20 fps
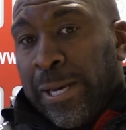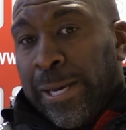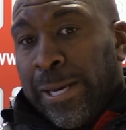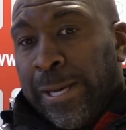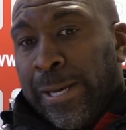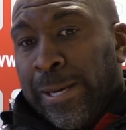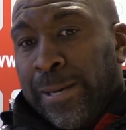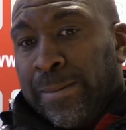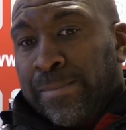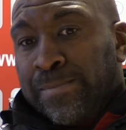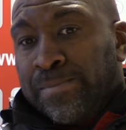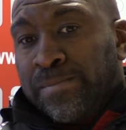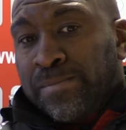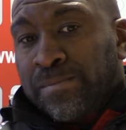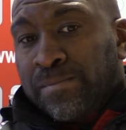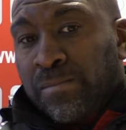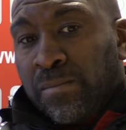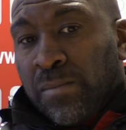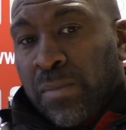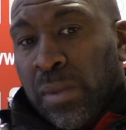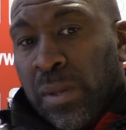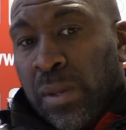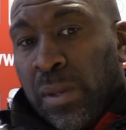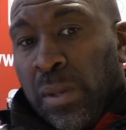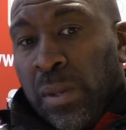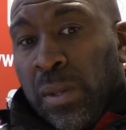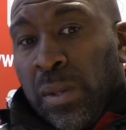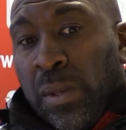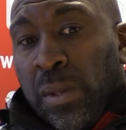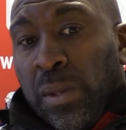And
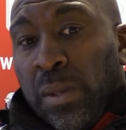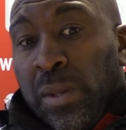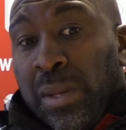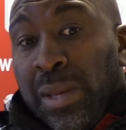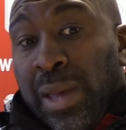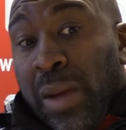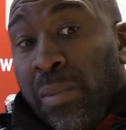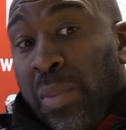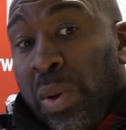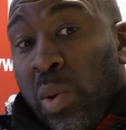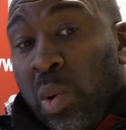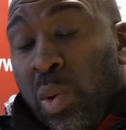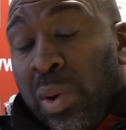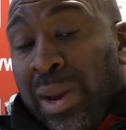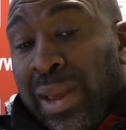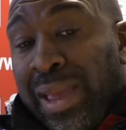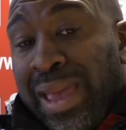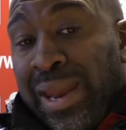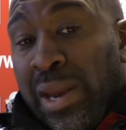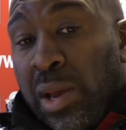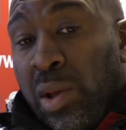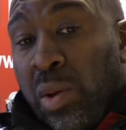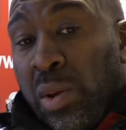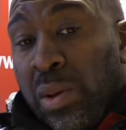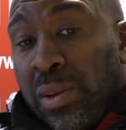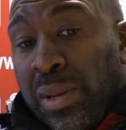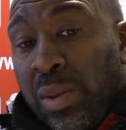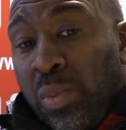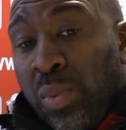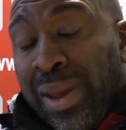we go on and
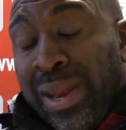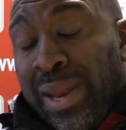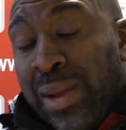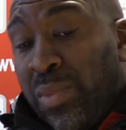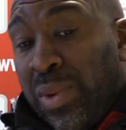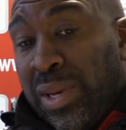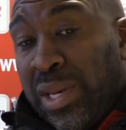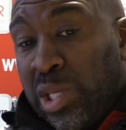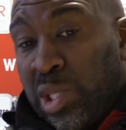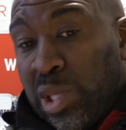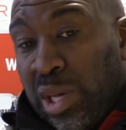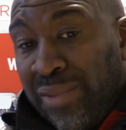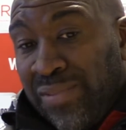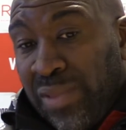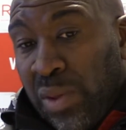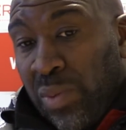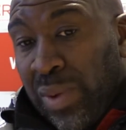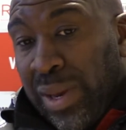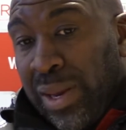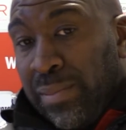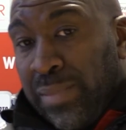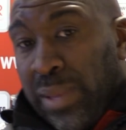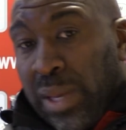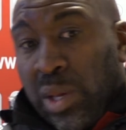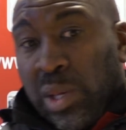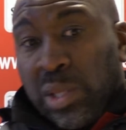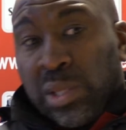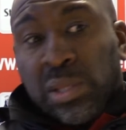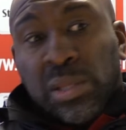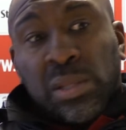get the win, and we deserve the win,
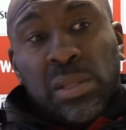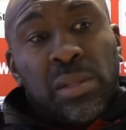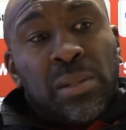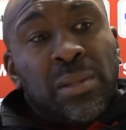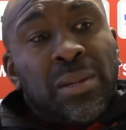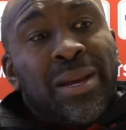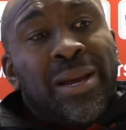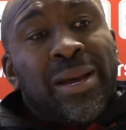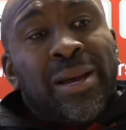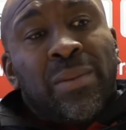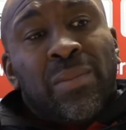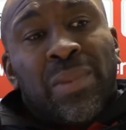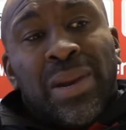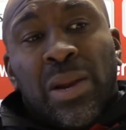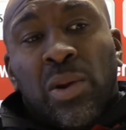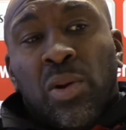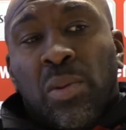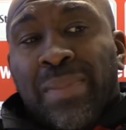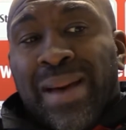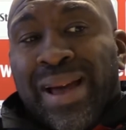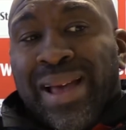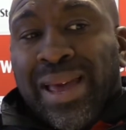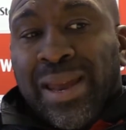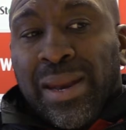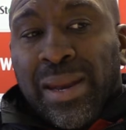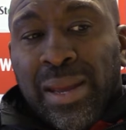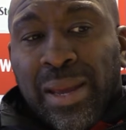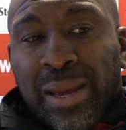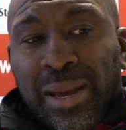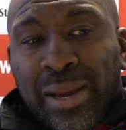because when I look back
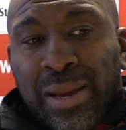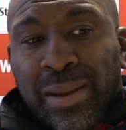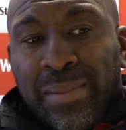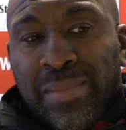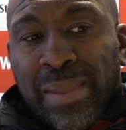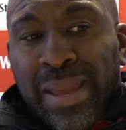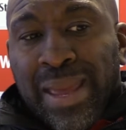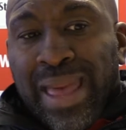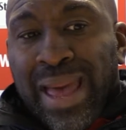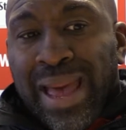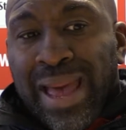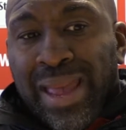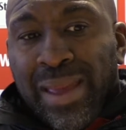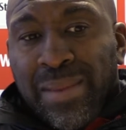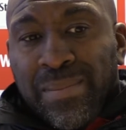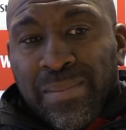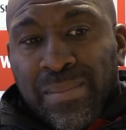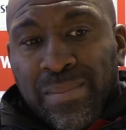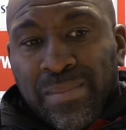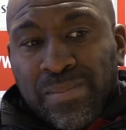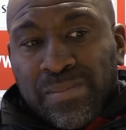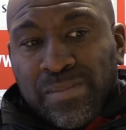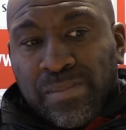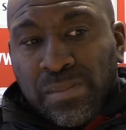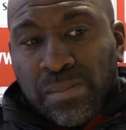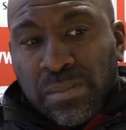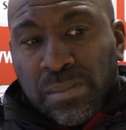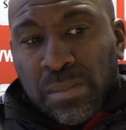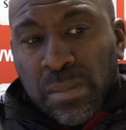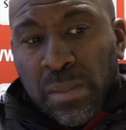at the game,
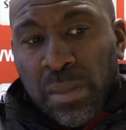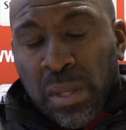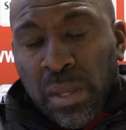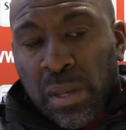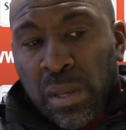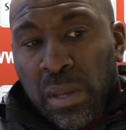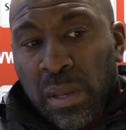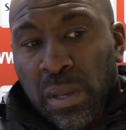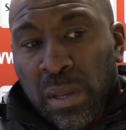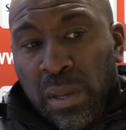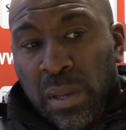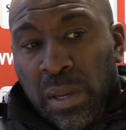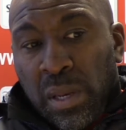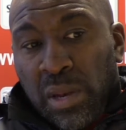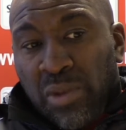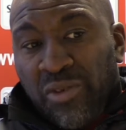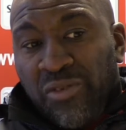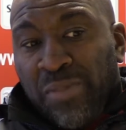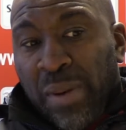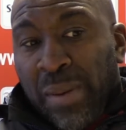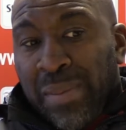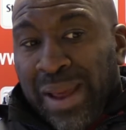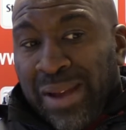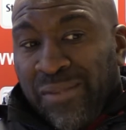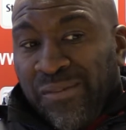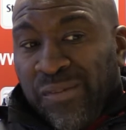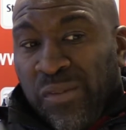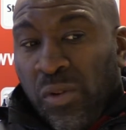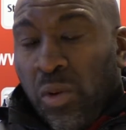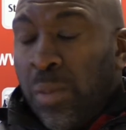you know, we've probably
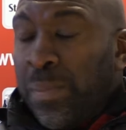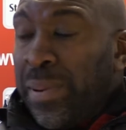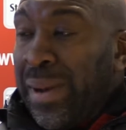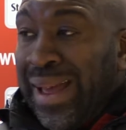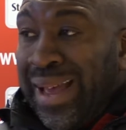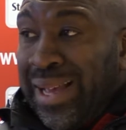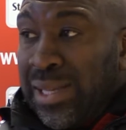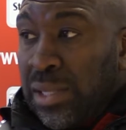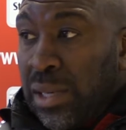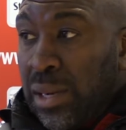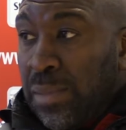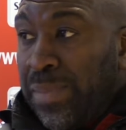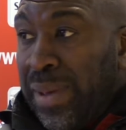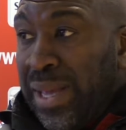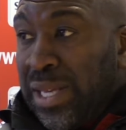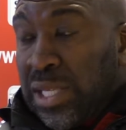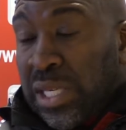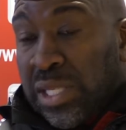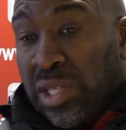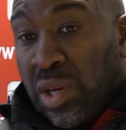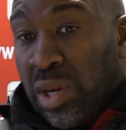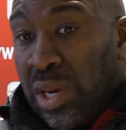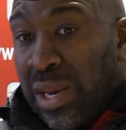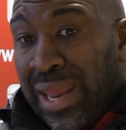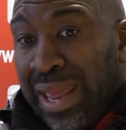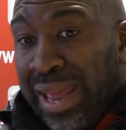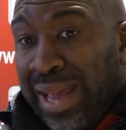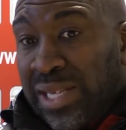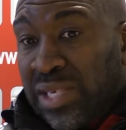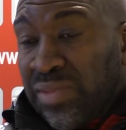had 4 players on the pitch that's under
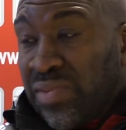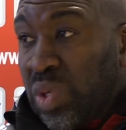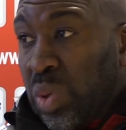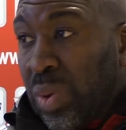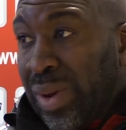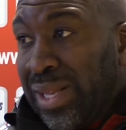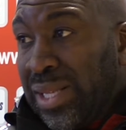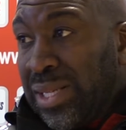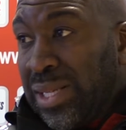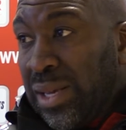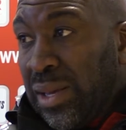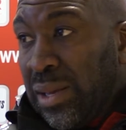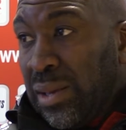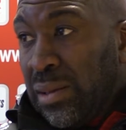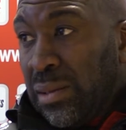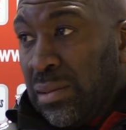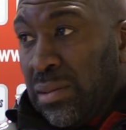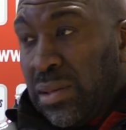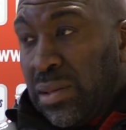the age of 20.